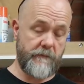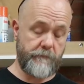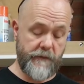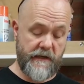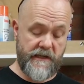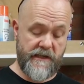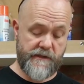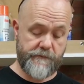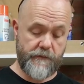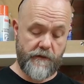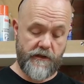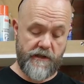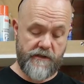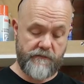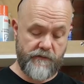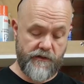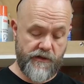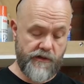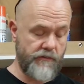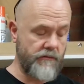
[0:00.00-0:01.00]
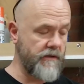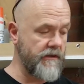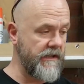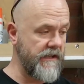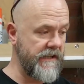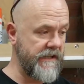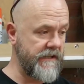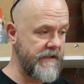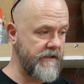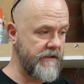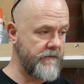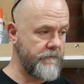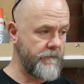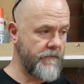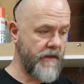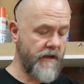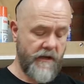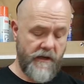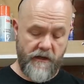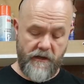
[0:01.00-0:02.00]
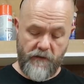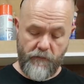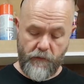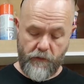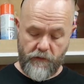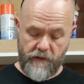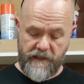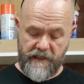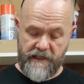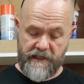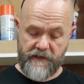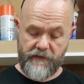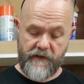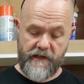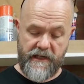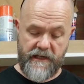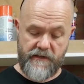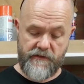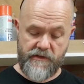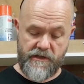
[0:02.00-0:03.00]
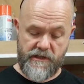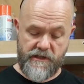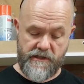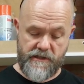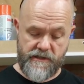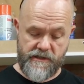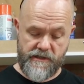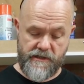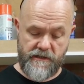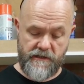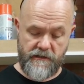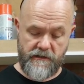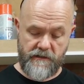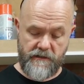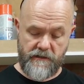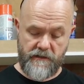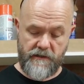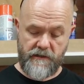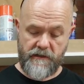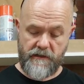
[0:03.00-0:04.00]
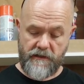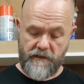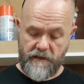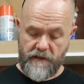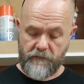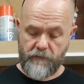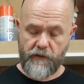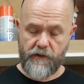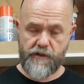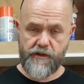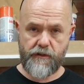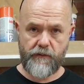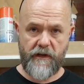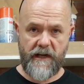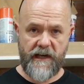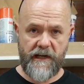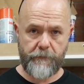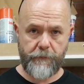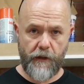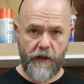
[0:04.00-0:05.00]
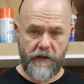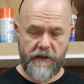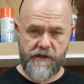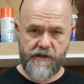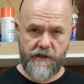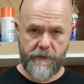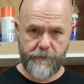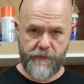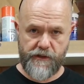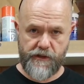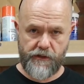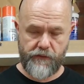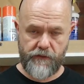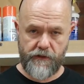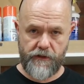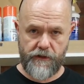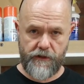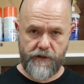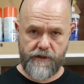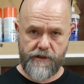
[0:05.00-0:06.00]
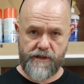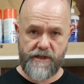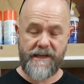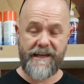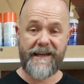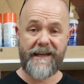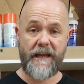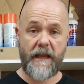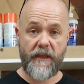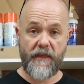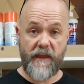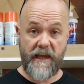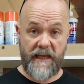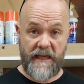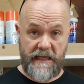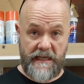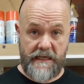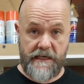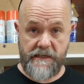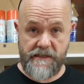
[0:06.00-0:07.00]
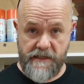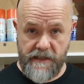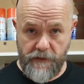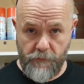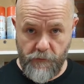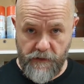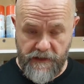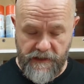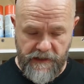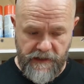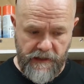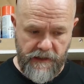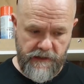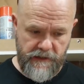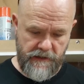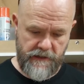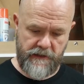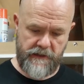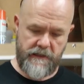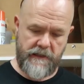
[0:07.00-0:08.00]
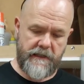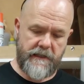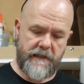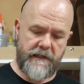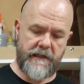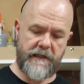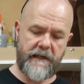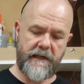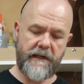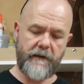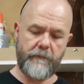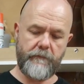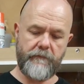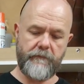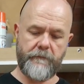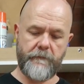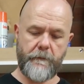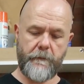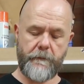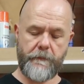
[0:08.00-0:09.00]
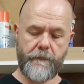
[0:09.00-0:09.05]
base because we're showing our lid. We're going to add the hinges. I'm going to show you how to polish up the screws the easy way. And